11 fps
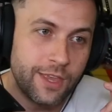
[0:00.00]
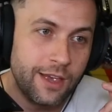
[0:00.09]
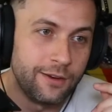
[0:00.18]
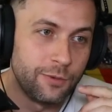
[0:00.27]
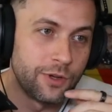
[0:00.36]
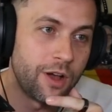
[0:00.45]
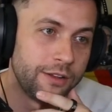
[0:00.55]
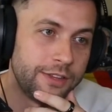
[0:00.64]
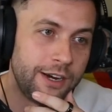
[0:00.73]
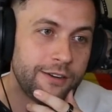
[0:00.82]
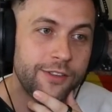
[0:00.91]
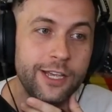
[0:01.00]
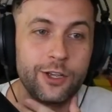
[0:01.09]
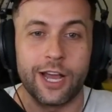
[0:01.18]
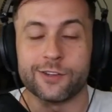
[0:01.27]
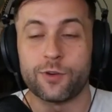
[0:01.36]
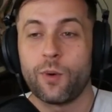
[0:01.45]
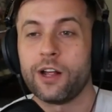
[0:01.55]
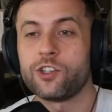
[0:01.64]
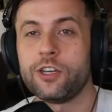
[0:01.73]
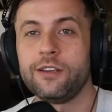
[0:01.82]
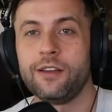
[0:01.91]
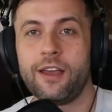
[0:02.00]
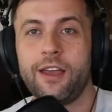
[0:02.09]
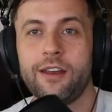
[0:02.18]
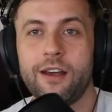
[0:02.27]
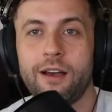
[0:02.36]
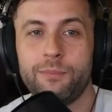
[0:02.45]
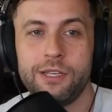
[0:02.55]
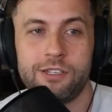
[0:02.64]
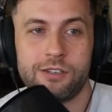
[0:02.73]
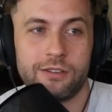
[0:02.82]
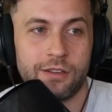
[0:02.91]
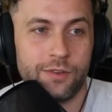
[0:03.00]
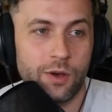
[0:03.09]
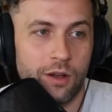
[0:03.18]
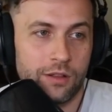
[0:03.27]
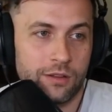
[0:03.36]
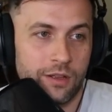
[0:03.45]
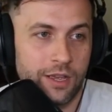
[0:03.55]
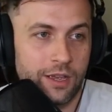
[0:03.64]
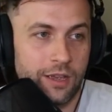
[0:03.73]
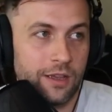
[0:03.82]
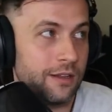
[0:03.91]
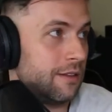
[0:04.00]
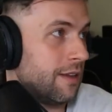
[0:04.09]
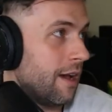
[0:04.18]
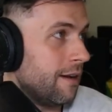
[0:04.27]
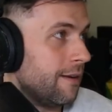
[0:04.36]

yeah, we'll call it there. Thank you guys for watching, and uh, peace. Love you all. And yeah,